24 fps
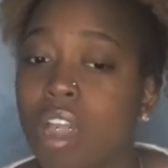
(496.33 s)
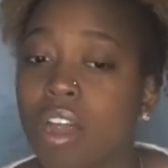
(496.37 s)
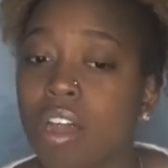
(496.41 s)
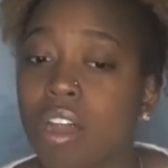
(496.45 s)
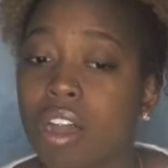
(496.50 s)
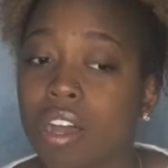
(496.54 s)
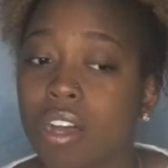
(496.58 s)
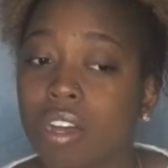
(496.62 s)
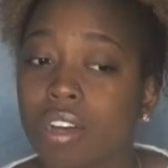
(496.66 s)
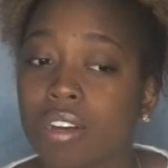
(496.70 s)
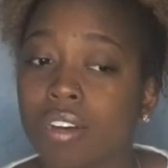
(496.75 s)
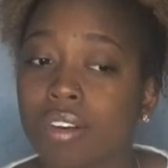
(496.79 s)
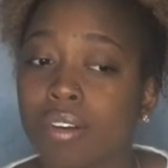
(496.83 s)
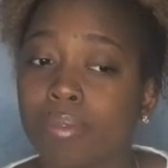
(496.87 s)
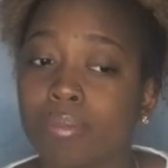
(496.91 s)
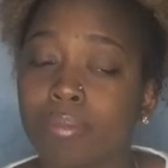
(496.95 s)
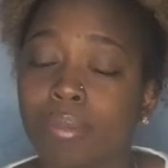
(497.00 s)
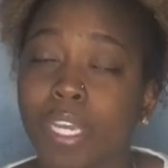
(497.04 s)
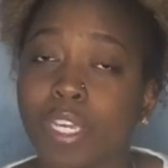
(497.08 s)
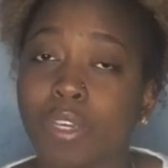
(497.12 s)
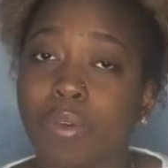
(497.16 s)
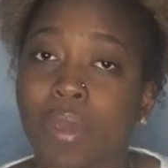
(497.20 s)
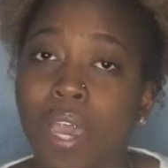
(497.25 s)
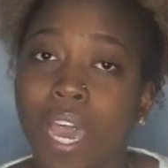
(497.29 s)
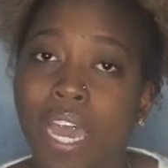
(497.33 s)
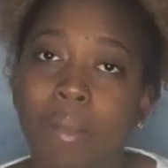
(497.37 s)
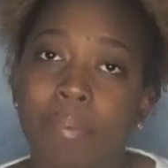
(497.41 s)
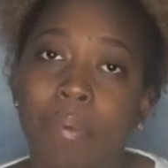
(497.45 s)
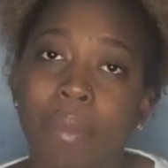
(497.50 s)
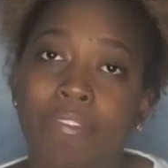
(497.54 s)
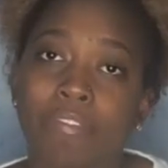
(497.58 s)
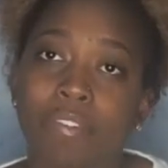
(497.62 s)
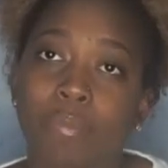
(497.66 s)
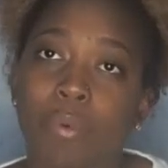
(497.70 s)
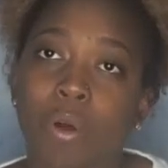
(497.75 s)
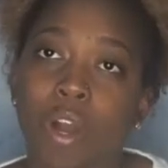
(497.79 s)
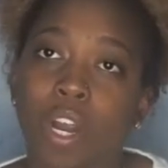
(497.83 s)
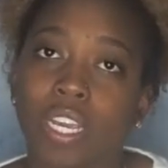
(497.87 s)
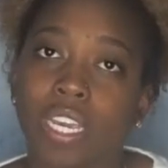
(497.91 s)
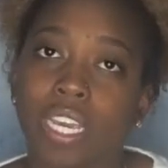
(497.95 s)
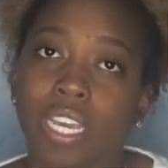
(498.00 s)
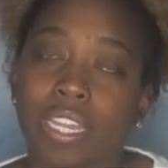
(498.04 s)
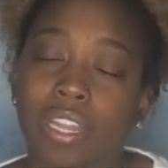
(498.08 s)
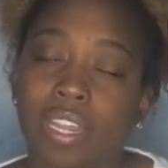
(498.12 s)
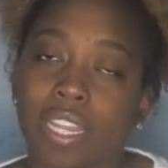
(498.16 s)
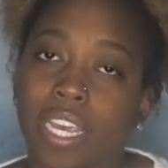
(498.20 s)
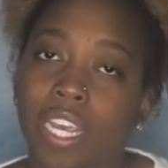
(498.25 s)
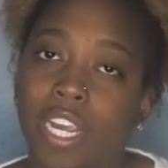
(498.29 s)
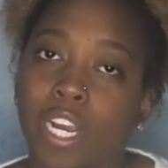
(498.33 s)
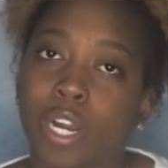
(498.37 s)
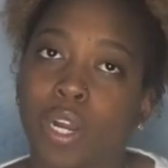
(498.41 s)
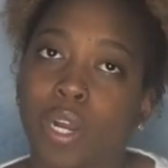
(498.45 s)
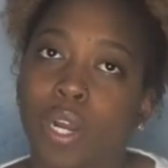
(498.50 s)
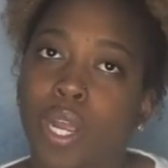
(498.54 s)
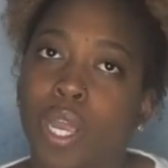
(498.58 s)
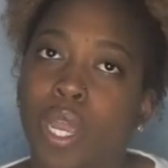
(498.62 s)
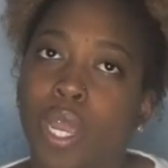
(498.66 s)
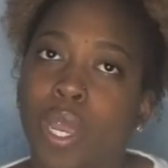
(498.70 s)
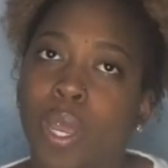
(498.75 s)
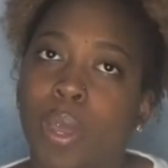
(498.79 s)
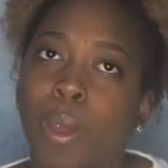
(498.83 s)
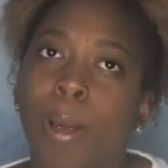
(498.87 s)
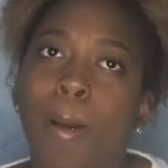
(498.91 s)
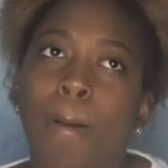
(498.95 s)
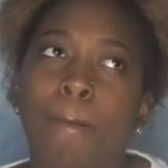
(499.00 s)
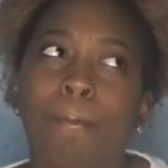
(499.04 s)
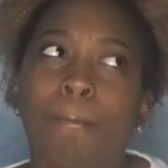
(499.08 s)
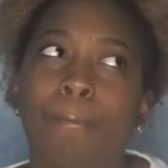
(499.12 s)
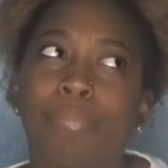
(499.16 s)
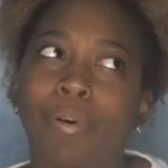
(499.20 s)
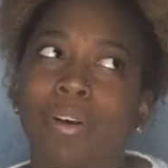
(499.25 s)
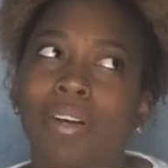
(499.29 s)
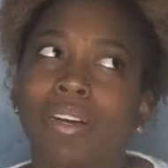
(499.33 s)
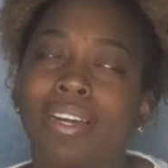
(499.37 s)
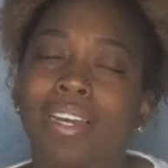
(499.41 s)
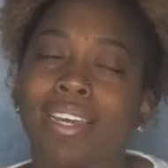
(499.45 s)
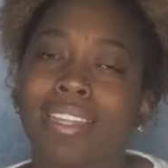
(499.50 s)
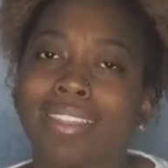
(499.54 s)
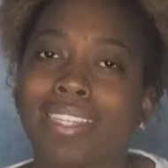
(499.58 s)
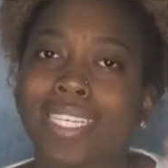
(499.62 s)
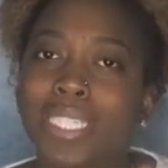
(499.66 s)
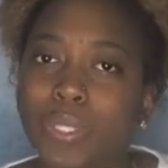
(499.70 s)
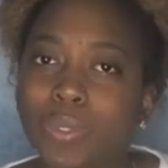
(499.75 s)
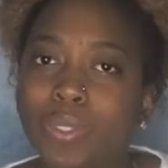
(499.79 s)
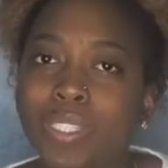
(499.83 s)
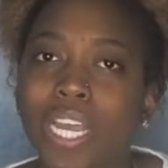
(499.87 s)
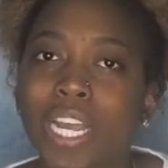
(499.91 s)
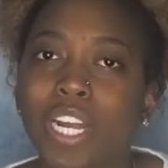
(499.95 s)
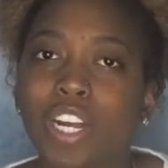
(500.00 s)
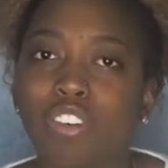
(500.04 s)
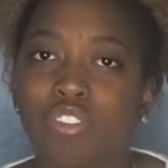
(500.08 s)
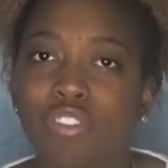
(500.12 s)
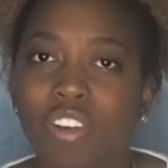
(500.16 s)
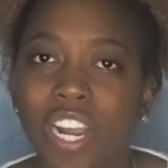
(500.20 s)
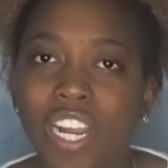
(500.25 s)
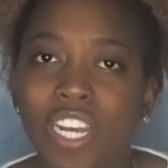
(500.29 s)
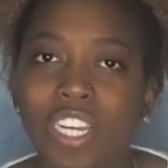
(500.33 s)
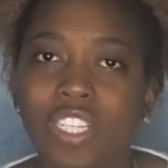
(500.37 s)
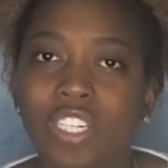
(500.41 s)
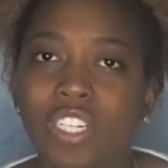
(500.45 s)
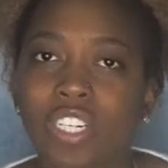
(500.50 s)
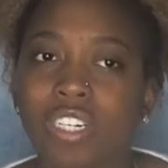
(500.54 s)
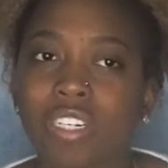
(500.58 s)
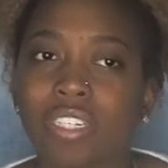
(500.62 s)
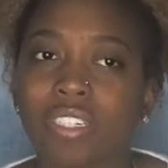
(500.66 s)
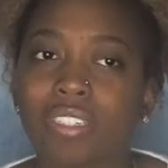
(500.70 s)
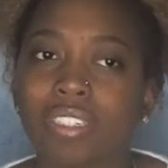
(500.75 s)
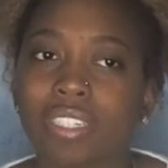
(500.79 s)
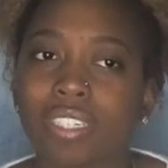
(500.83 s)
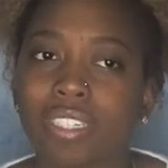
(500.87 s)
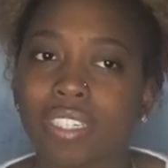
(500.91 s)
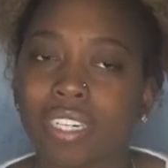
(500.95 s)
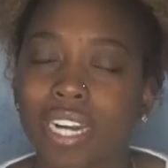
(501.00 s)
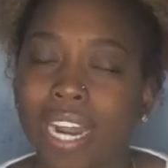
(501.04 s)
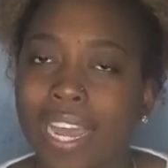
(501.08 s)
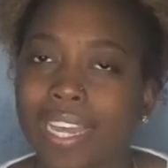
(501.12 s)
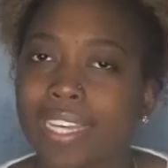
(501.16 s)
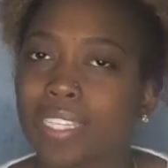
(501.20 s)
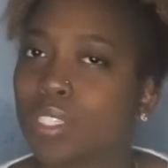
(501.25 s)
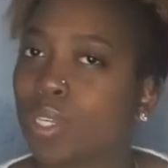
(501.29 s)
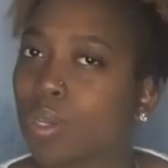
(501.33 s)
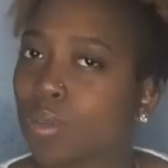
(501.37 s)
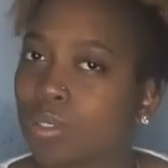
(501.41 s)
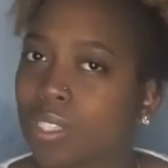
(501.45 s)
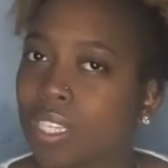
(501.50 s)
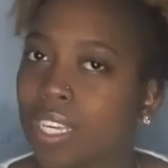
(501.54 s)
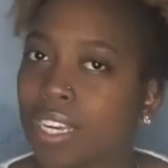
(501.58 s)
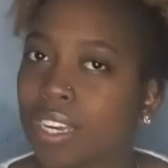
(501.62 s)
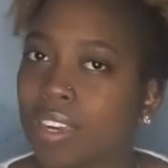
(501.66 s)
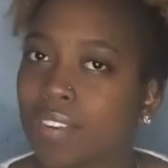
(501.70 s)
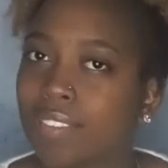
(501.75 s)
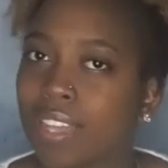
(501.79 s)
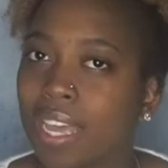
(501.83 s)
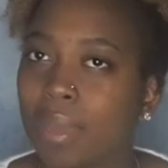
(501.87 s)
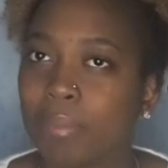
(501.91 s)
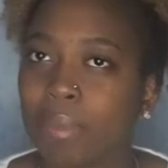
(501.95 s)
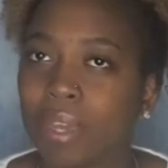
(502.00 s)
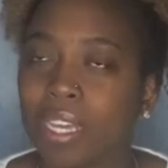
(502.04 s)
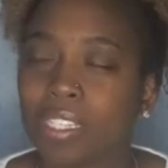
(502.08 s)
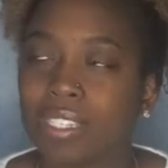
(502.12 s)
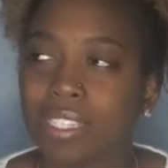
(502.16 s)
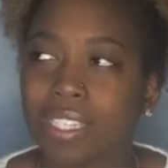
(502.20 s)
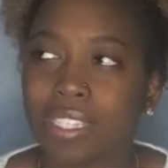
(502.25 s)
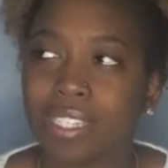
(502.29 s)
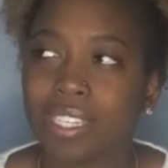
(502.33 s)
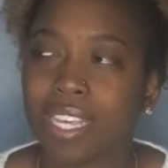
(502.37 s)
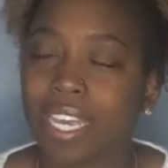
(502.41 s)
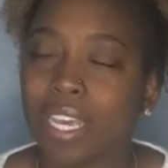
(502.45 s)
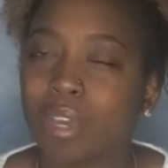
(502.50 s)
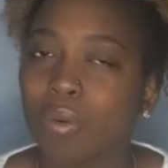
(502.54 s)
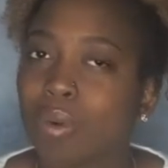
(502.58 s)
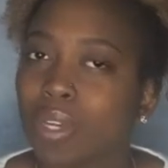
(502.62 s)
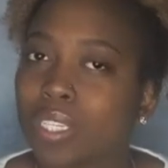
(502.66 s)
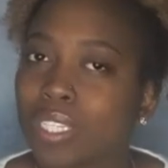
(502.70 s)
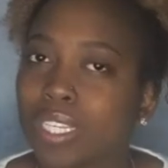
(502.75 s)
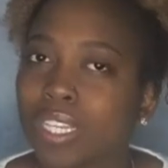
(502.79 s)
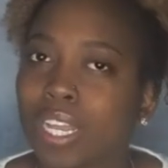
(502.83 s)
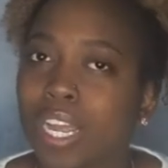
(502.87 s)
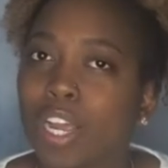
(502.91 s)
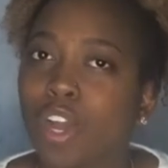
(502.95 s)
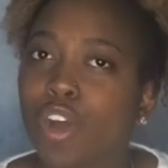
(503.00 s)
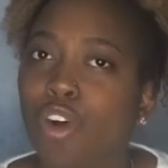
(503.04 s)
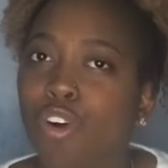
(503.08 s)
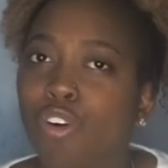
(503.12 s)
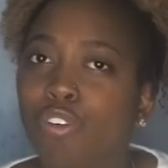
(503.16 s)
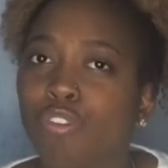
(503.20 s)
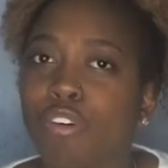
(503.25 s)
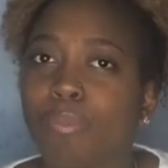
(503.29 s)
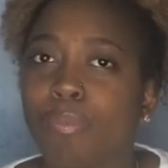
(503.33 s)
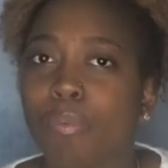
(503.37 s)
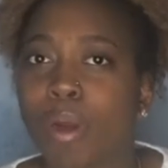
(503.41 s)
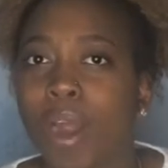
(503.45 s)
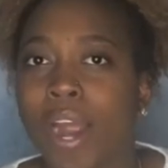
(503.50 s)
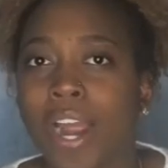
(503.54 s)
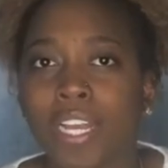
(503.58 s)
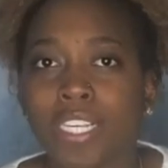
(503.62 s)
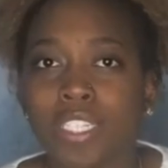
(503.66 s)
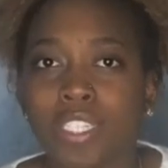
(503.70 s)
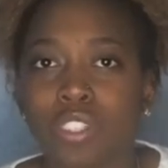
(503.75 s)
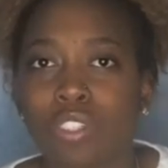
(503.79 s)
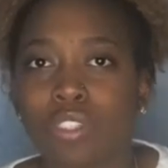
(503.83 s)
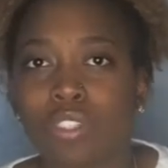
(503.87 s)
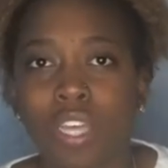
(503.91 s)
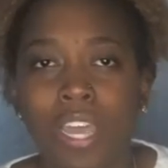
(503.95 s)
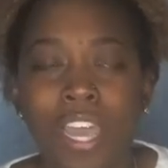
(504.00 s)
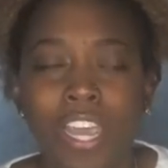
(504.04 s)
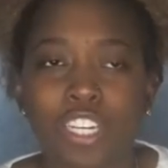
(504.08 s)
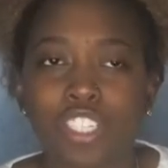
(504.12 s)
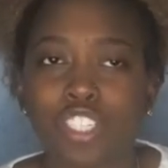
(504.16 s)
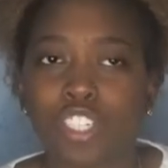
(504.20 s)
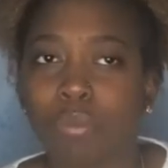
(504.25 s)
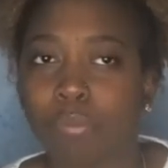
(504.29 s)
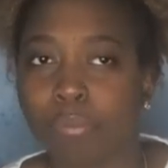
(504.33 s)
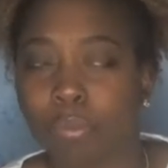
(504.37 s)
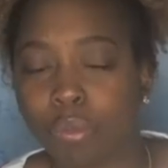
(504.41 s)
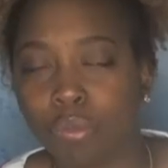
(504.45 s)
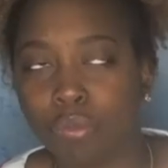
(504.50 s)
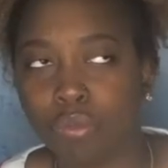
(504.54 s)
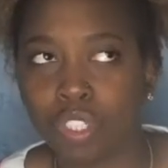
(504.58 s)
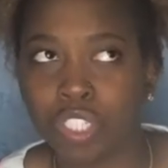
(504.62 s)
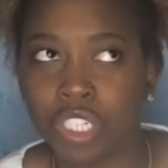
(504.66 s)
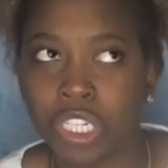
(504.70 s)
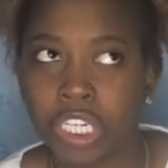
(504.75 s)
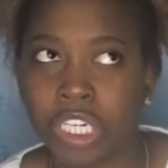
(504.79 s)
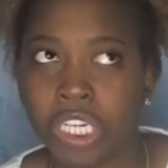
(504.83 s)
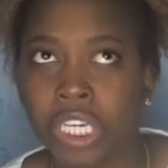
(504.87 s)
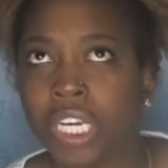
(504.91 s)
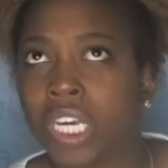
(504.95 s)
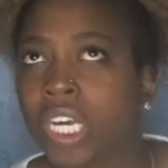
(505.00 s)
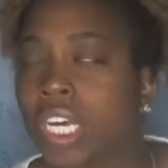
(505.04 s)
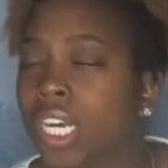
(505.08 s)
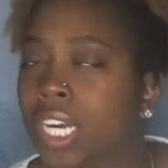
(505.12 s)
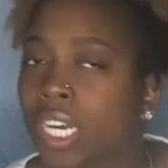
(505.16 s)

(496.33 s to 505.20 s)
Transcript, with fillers: Um, and you had to pay for parking there. But this was like a regular nice hotel, if that makes sense. Like it wasn't like overpriced, extra bougie.